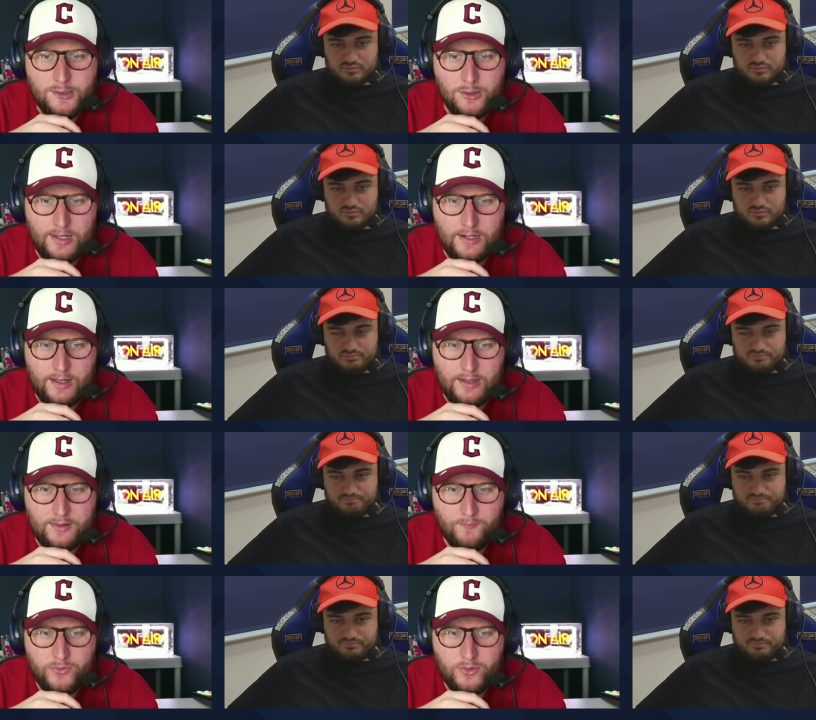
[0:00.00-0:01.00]
Speaker 1: So I think like
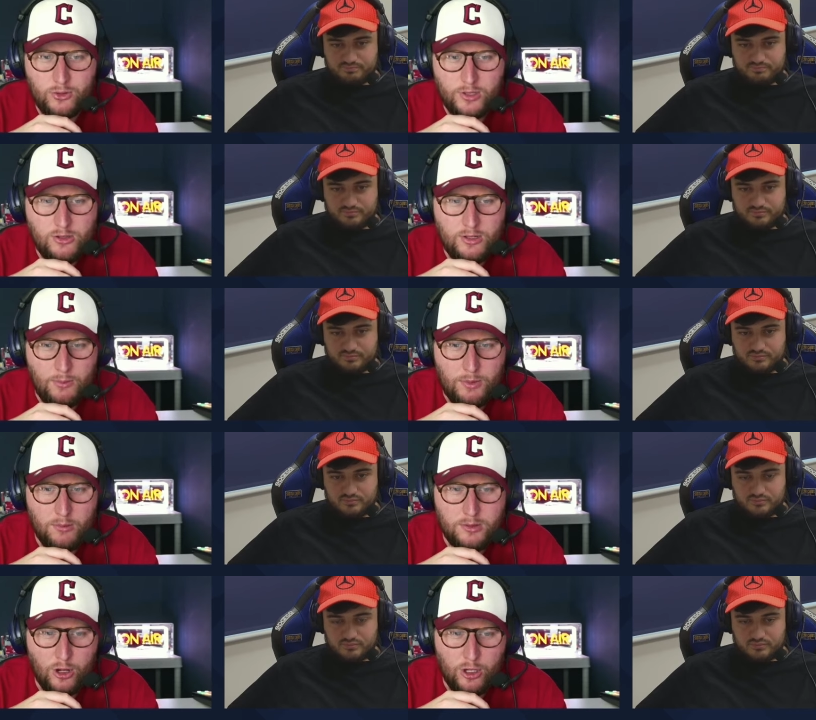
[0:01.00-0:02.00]
traditionally we
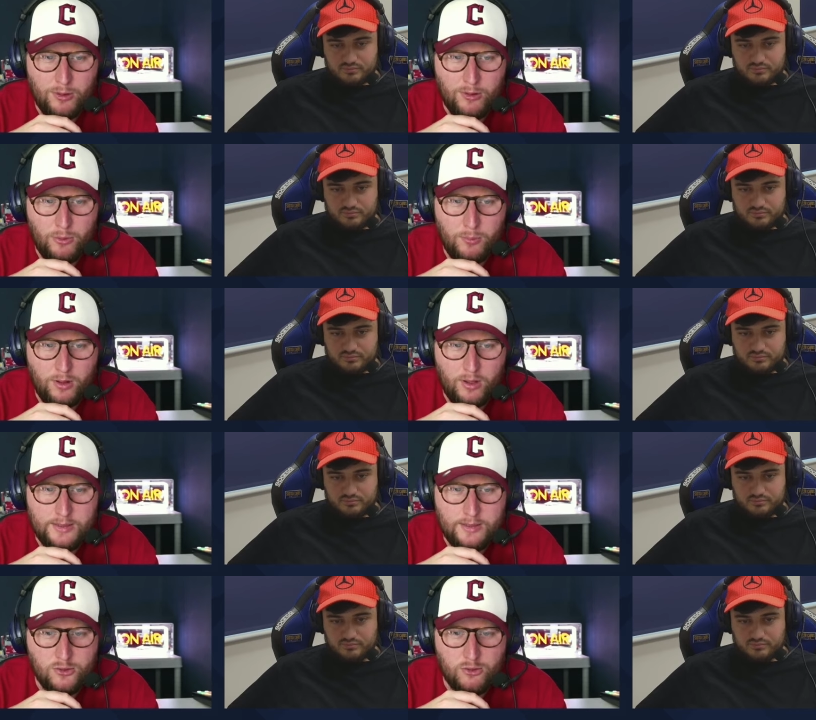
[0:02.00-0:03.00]
always talked about in football
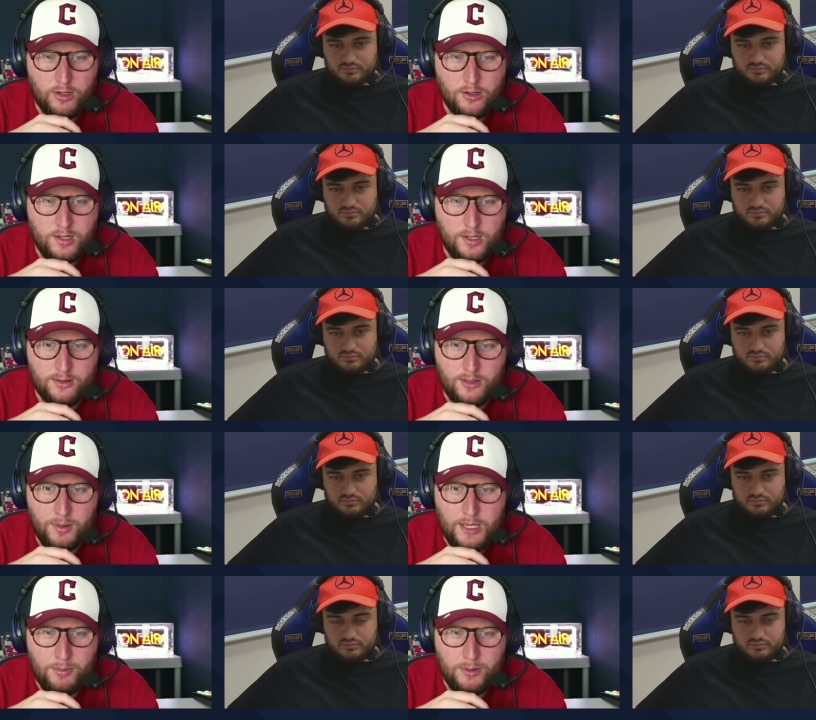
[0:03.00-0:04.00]
like that strikers hitting their
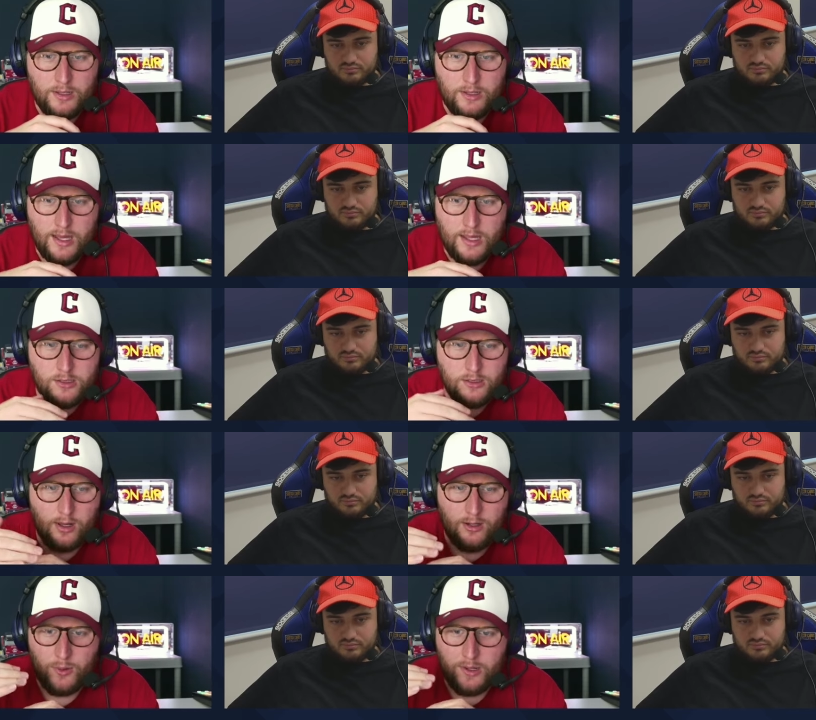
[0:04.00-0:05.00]
peak between the ages of
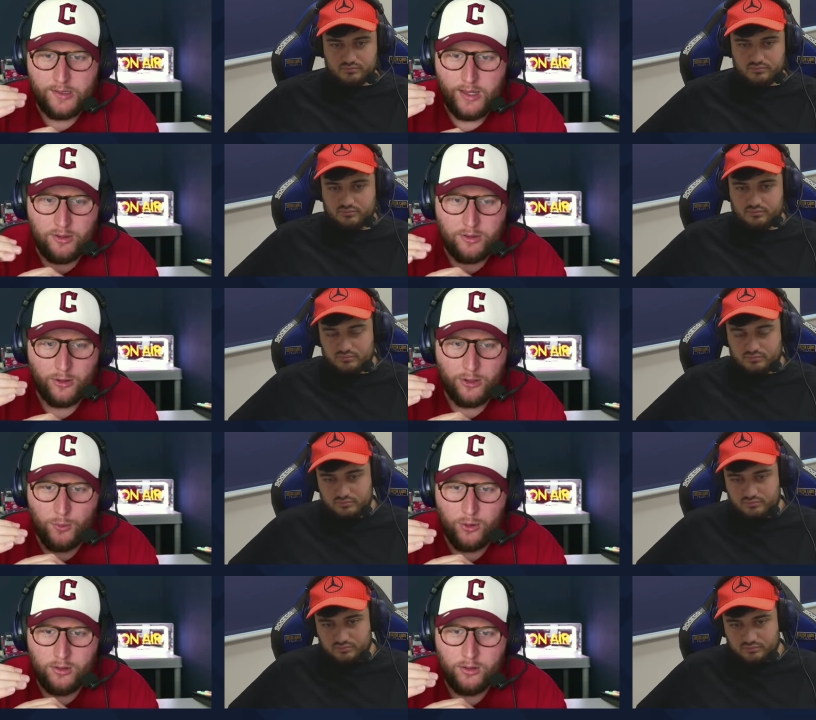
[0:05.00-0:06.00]
kind of 27 and
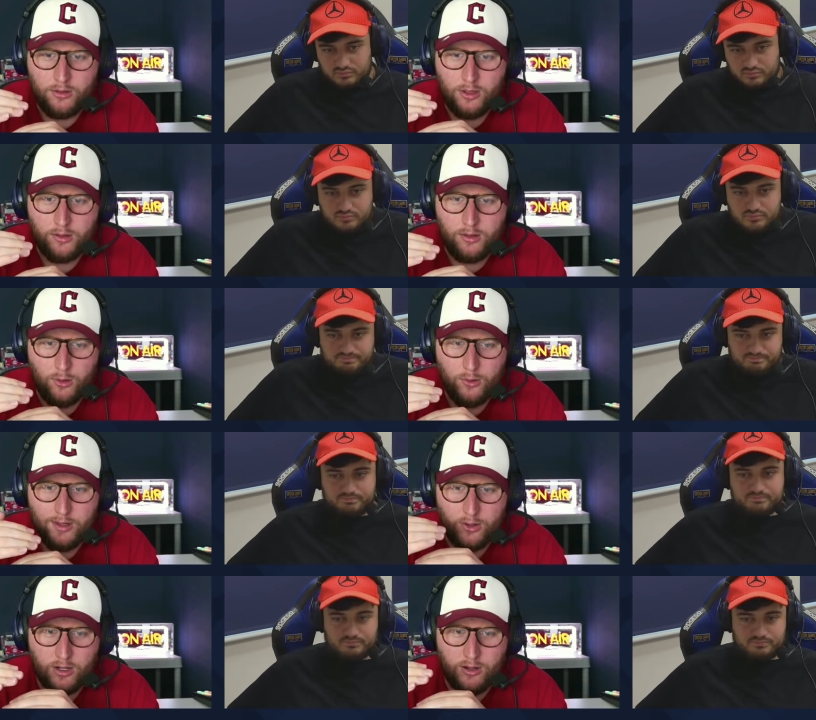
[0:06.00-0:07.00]
31 32
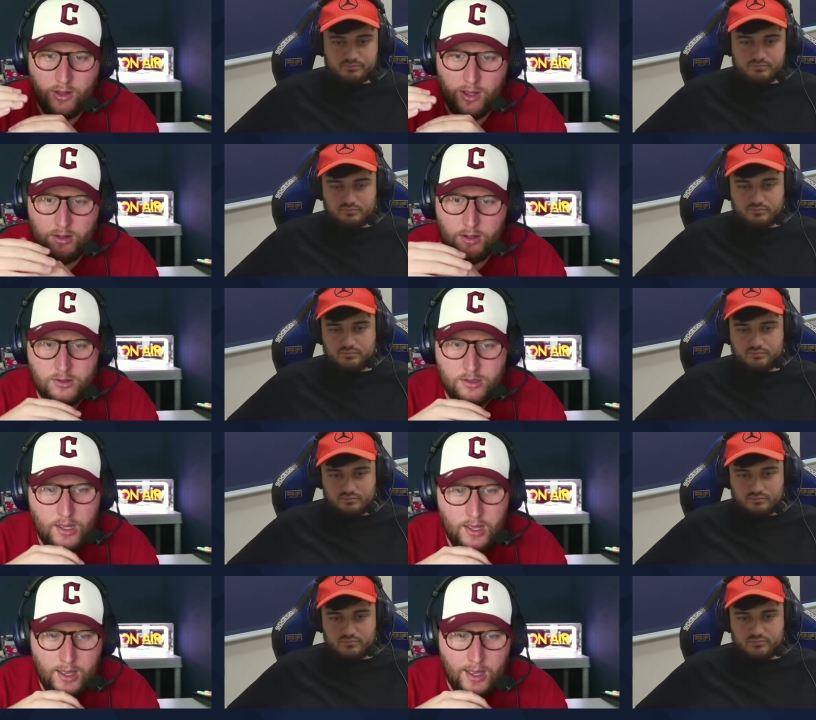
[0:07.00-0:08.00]
that was kind of five years
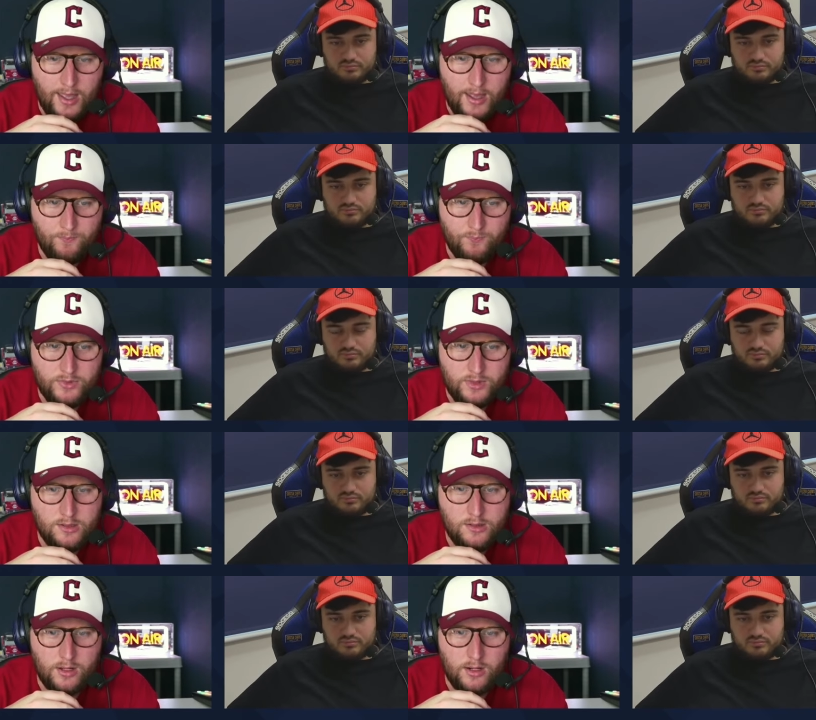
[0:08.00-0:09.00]
um
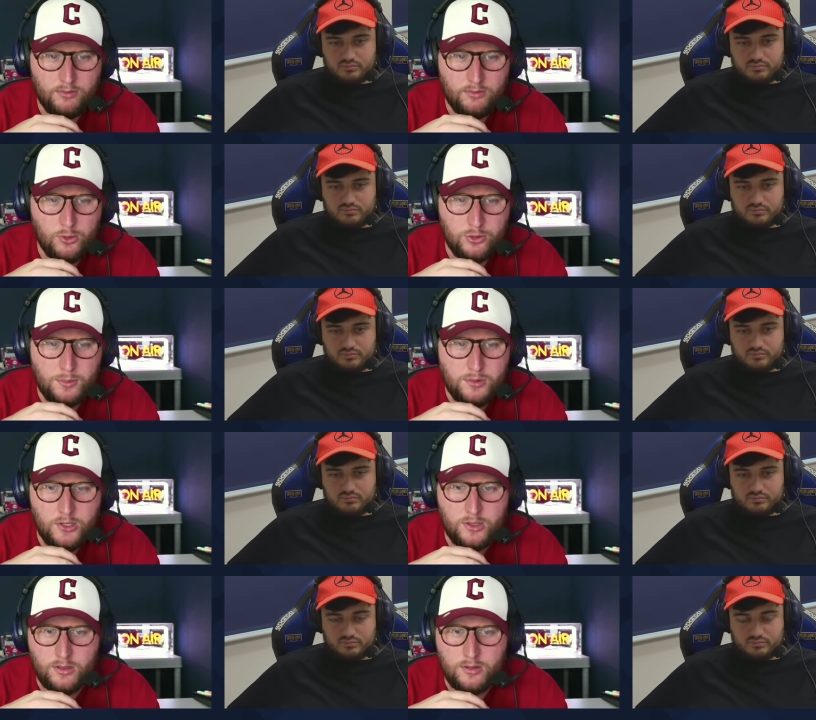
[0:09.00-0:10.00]
this kind of youth
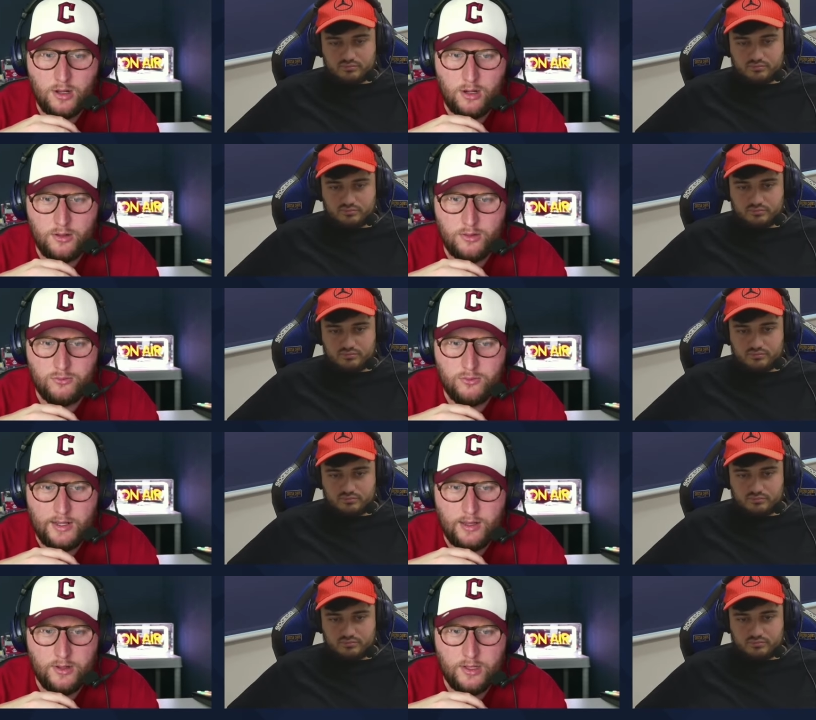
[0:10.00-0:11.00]
obsession in soccer is
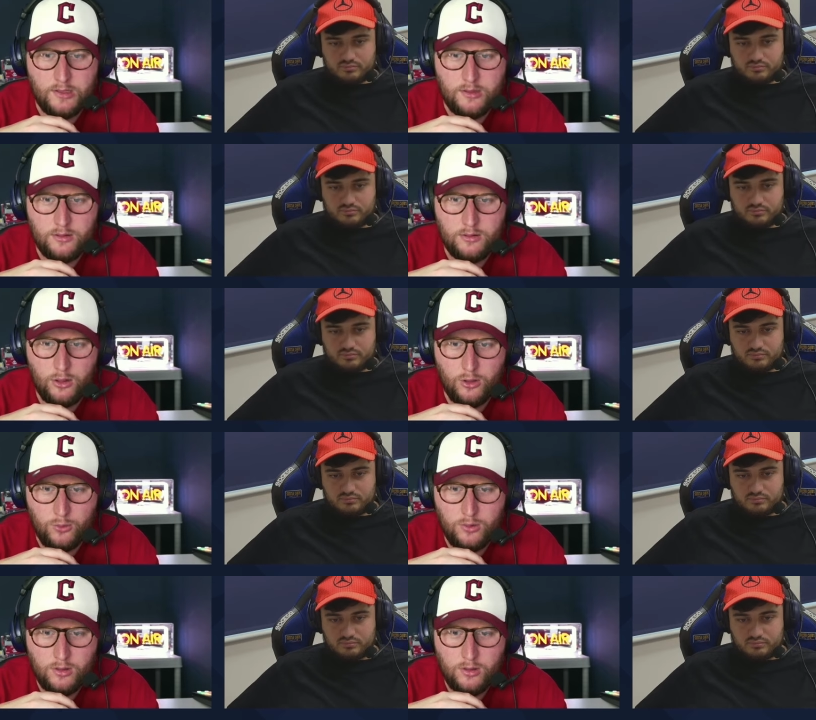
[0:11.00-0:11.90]
relatively new